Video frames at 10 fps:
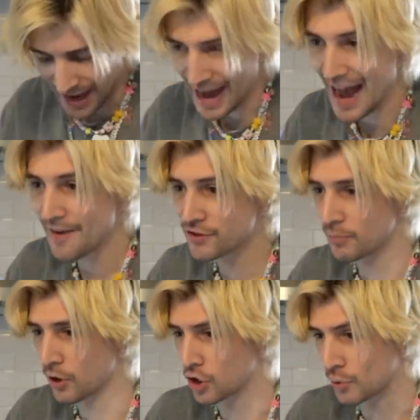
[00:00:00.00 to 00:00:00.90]
I have
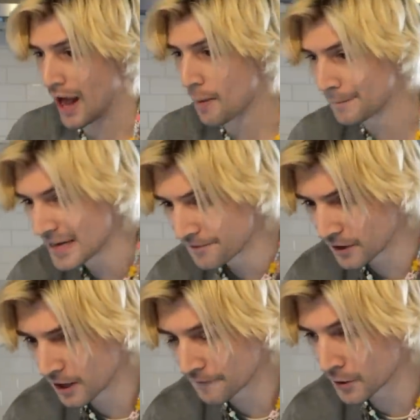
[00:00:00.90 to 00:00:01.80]
some ground beef
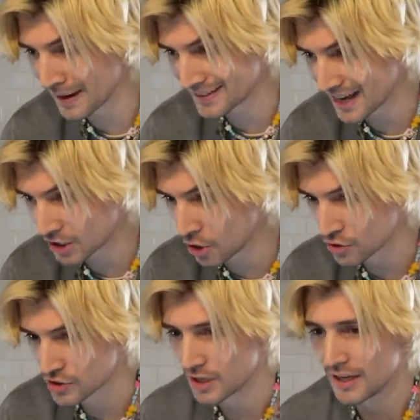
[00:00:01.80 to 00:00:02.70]
for my
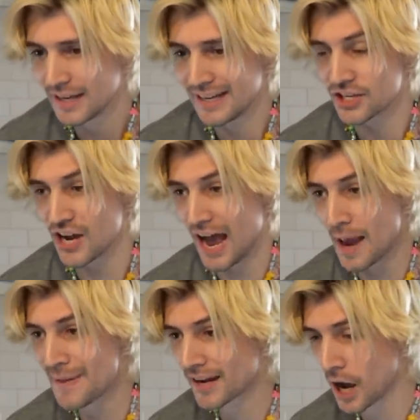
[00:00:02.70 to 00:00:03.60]
tacos.
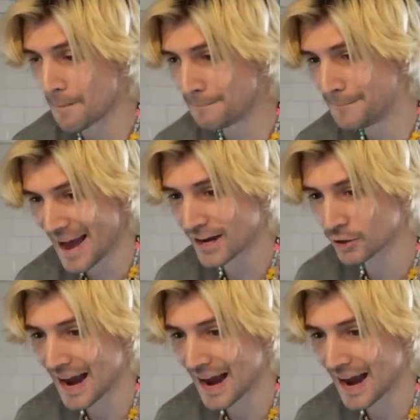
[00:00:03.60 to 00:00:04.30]
I make a bang